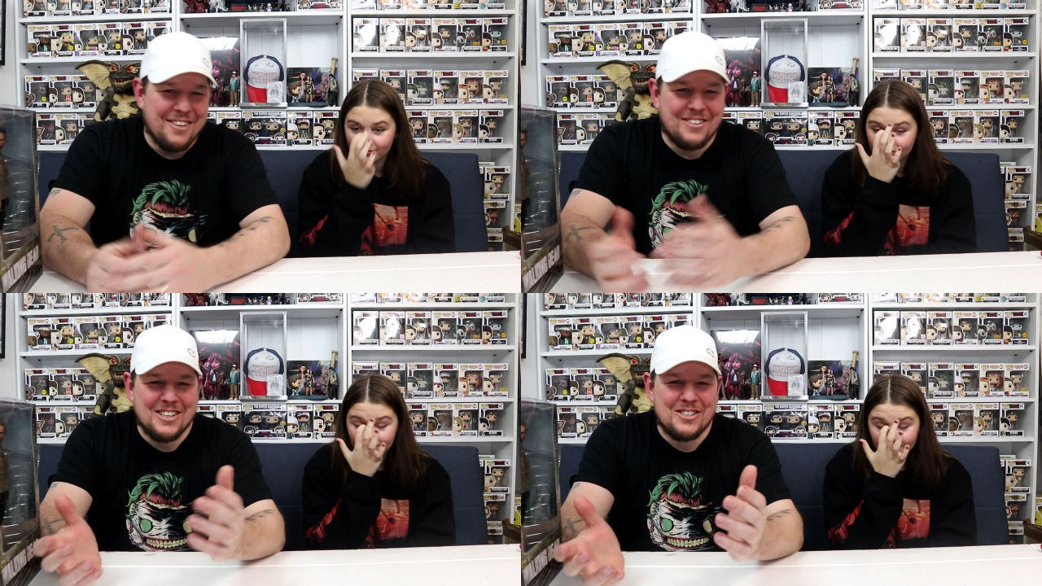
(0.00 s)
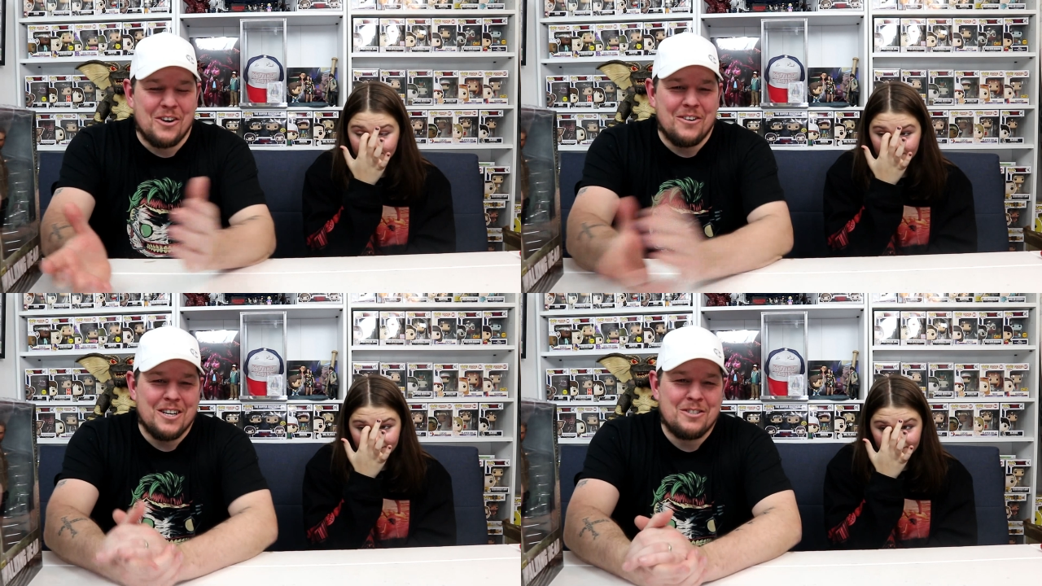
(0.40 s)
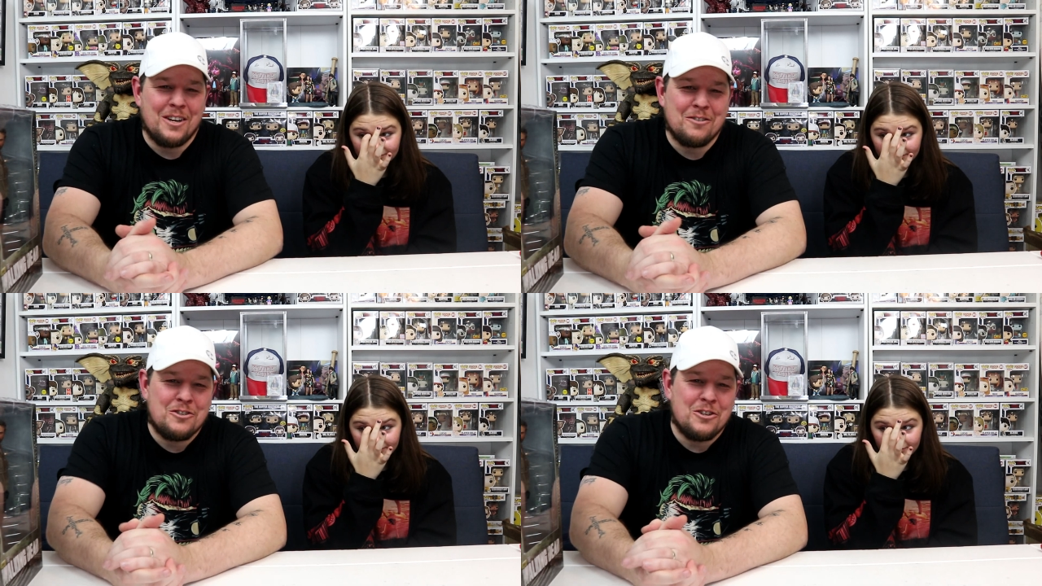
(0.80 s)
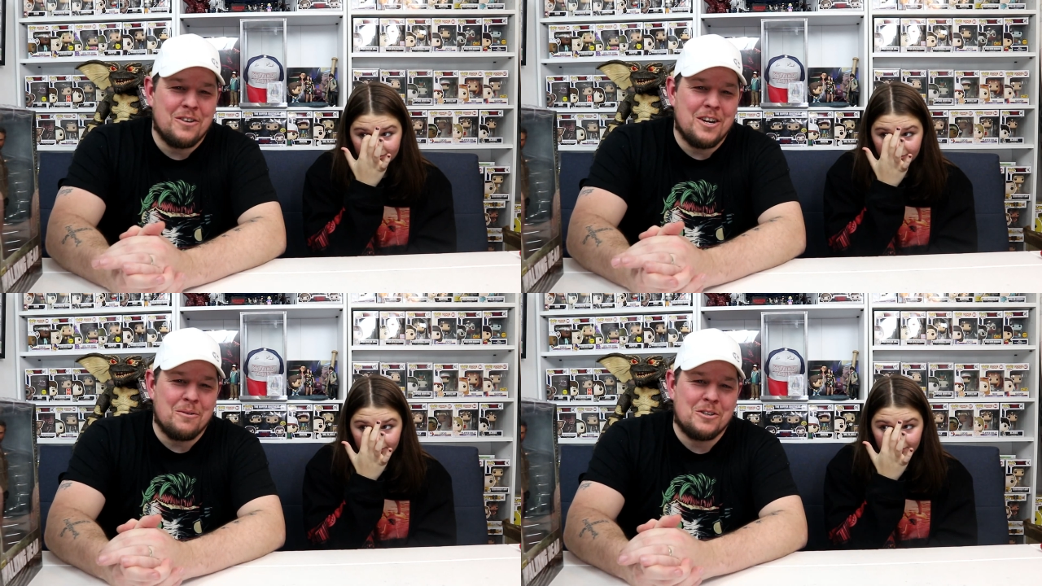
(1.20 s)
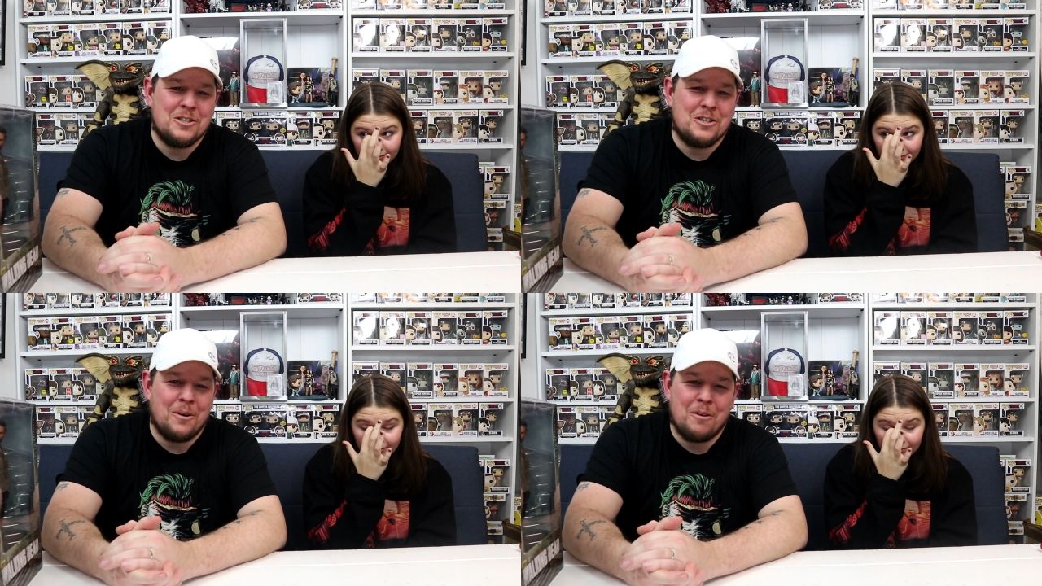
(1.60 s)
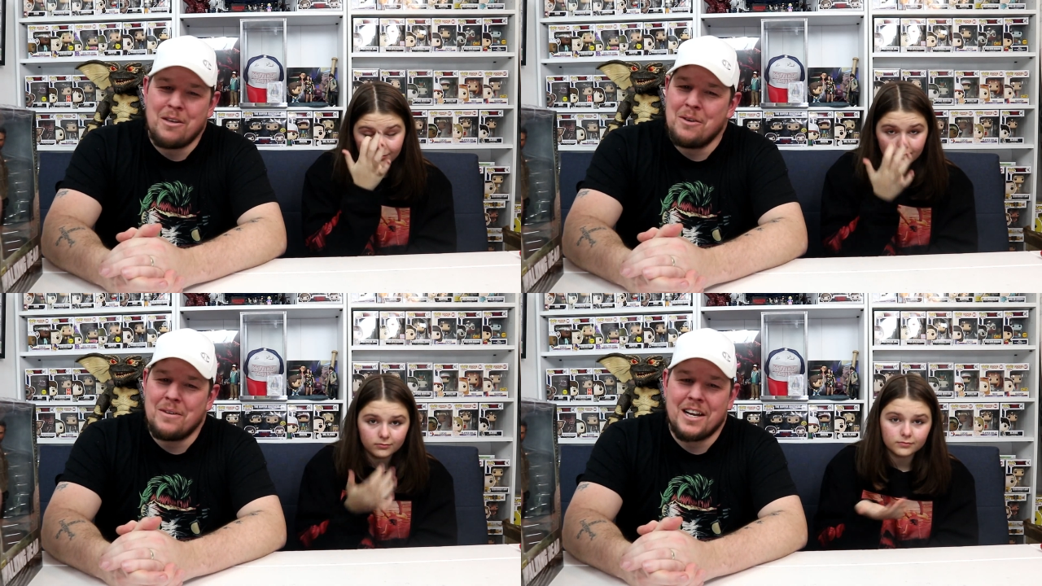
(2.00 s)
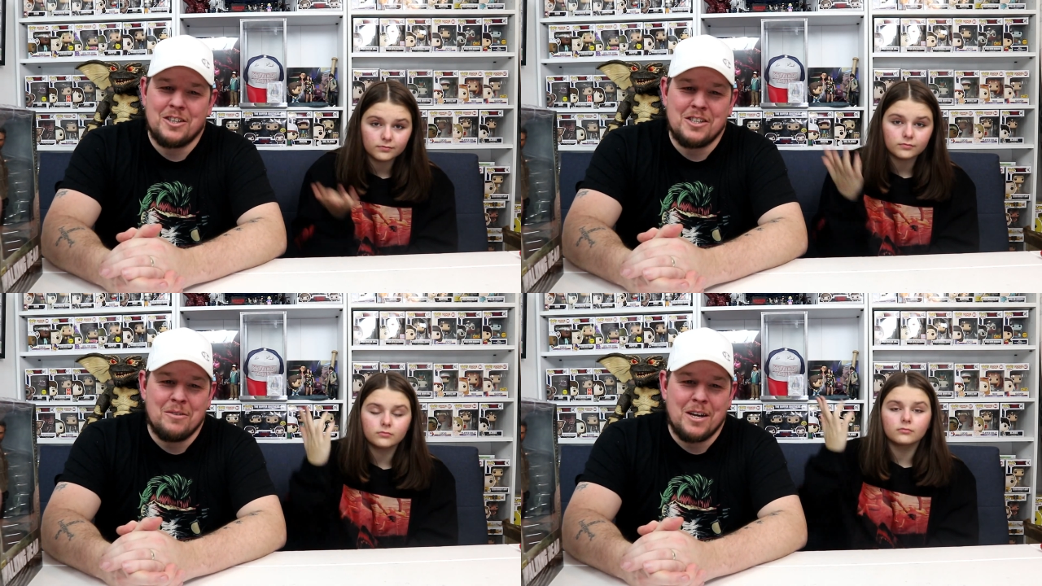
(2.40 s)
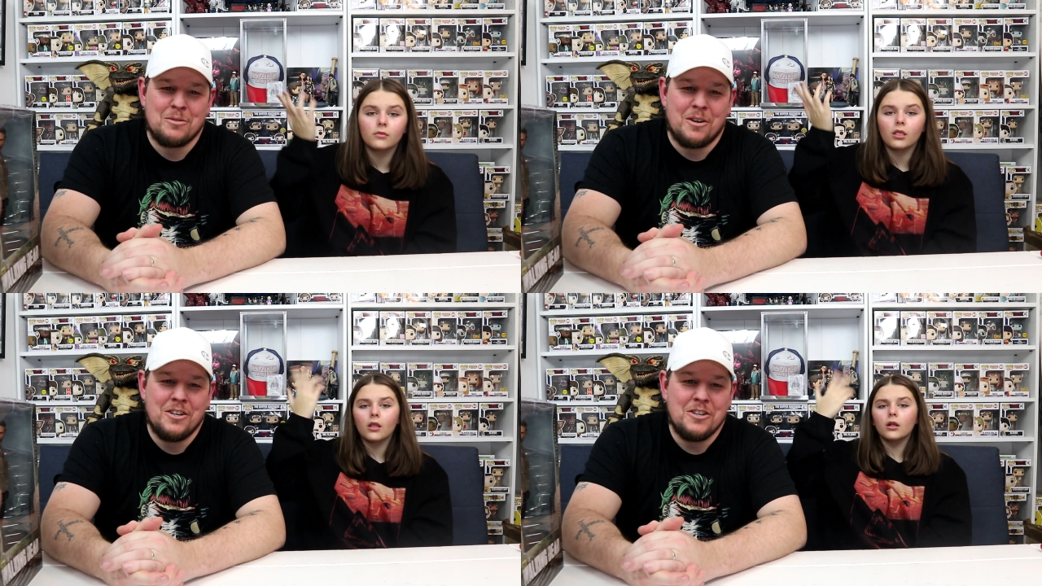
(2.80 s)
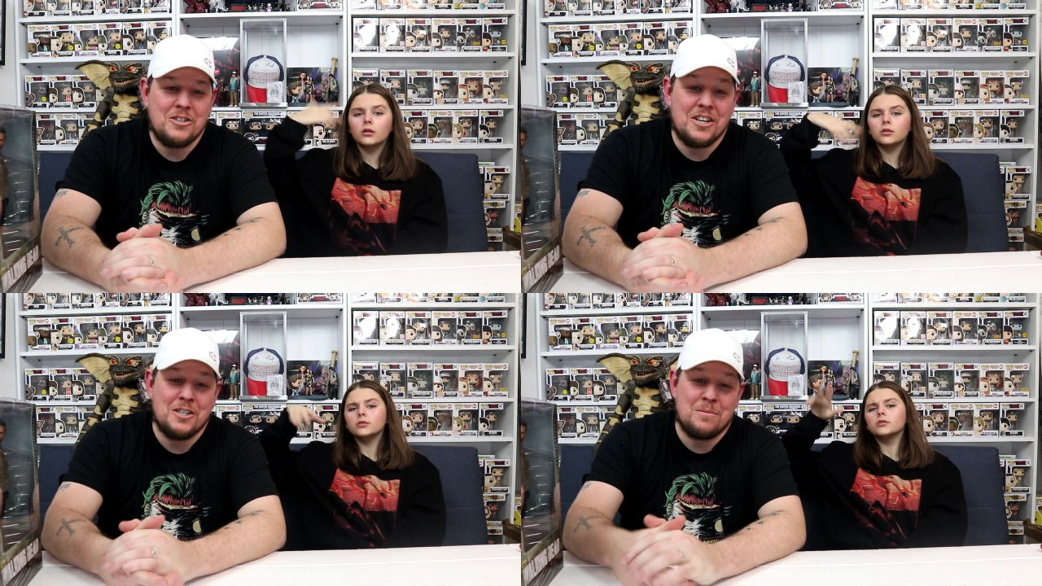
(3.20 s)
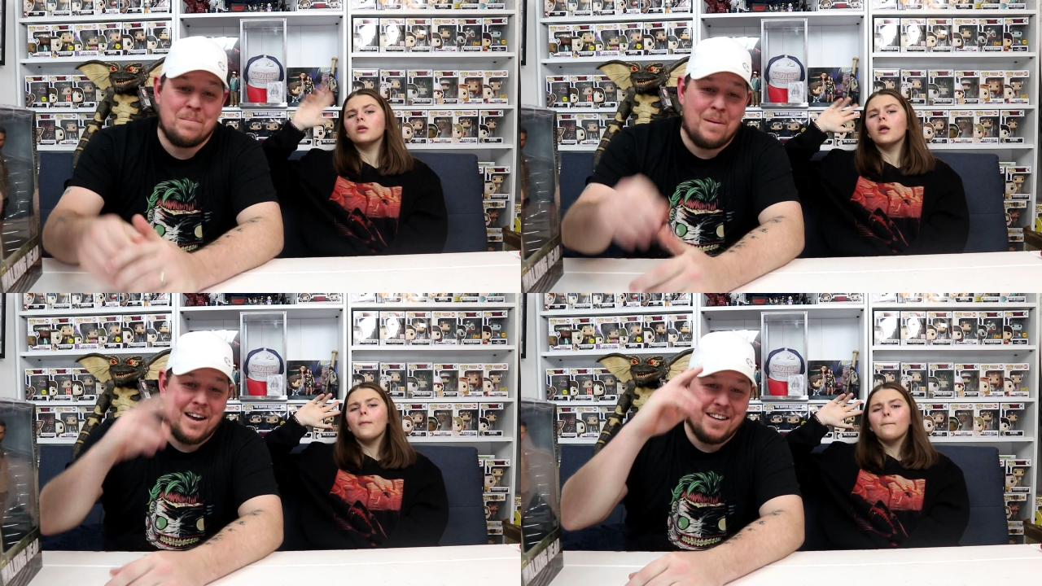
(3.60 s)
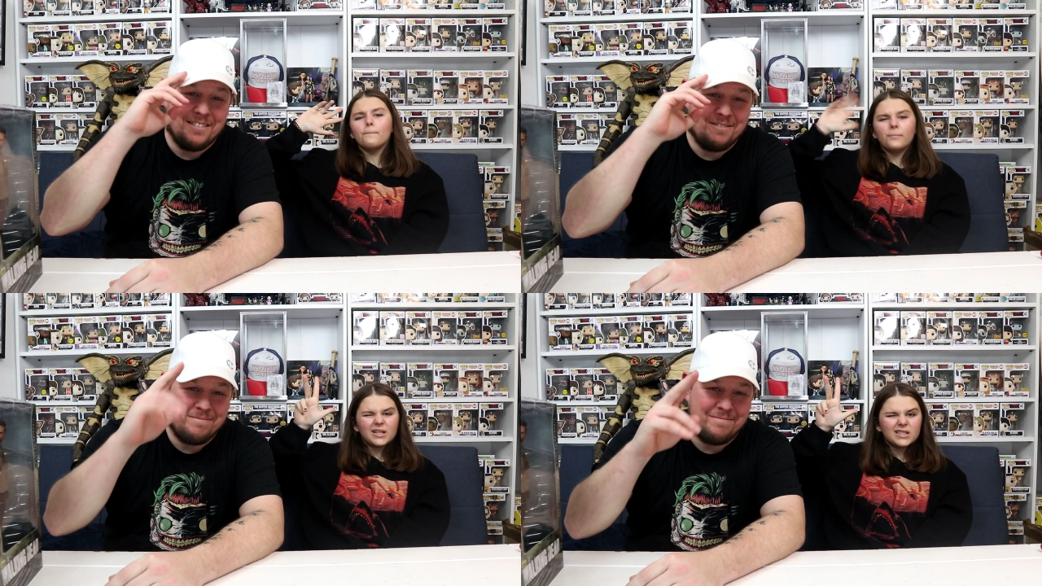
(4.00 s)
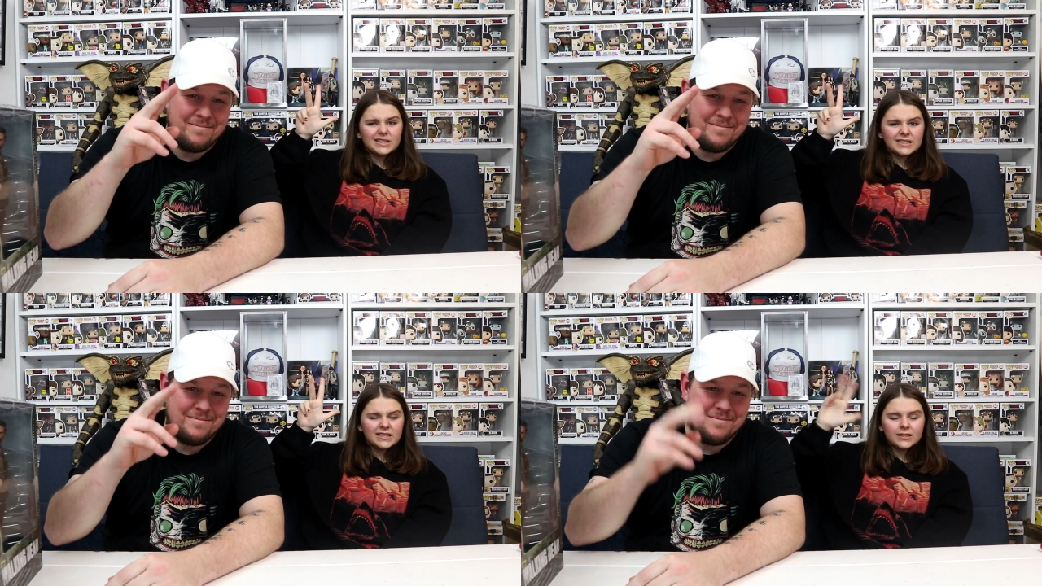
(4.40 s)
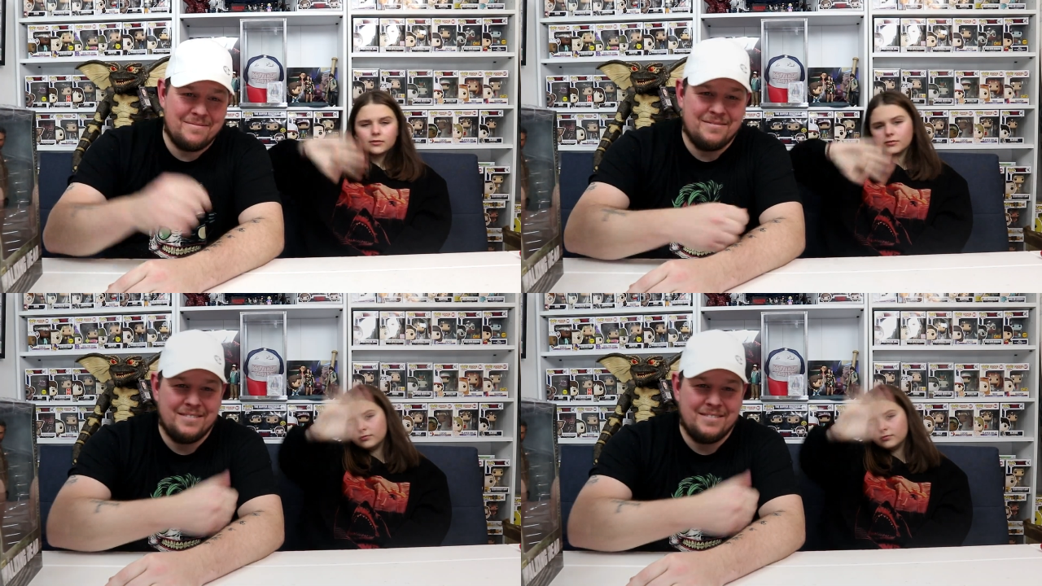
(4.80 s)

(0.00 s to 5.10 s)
Speaker 1: Yeah, and as always, thanks for tuning in to watch us do our thing. Catch you on next one. Cheers. Bye.
Speaker 2: Bye.